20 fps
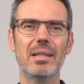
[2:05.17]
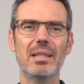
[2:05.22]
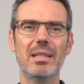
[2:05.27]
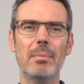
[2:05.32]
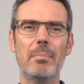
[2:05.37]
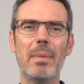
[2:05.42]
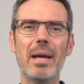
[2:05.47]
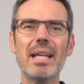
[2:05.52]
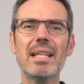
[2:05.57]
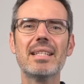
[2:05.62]
The
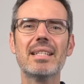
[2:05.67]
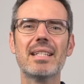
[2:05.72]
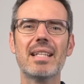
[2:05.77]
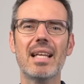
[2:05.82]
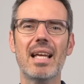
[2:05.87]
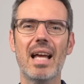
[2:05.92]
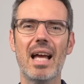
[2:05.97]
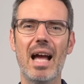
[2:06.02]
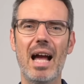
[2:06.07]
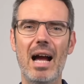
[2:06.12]
best
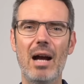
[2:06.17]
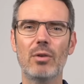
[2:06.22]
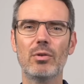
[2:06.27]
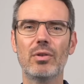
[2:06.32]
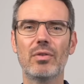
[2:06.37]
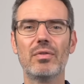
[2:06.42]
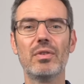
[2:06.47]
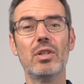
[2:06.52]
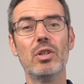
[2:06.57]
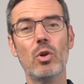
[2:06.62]
out
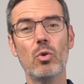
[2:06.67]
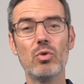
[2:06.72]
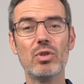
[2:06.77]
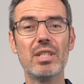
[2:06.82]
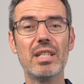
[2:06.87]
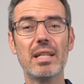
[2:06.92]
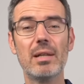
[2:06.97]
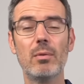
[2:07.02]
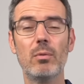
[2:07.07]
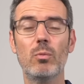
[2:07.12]
of the
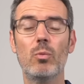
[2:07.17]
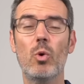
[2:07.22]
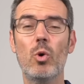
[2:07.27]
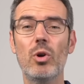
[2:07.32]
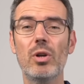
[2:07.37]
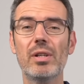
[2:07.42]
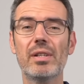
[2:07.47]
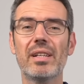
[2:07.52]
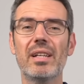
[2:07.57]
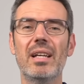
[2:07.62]
NoSQL
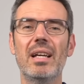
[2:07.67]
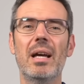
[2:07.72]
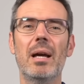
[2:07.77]
world,